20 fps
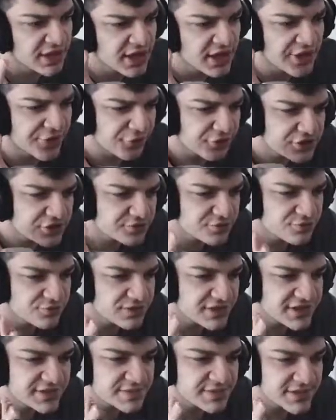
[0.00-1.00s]
which
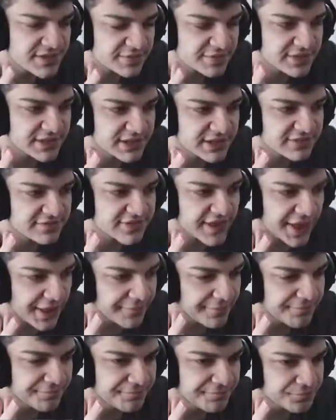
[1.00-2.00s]
leads me to believe that
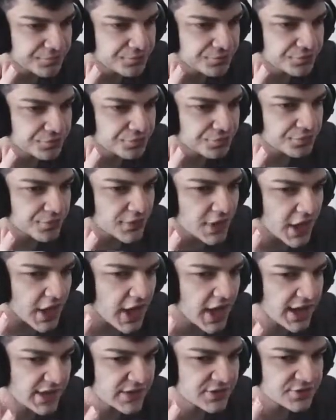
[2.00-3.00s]

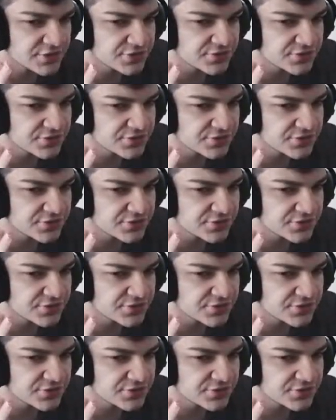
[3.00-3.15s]
I could.